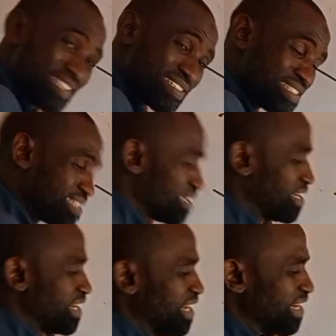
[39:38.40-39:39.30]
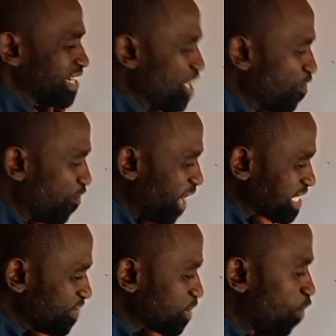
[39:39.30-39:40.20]
this,
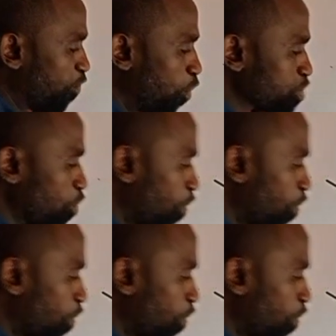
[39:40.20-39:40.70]
refractive index of what?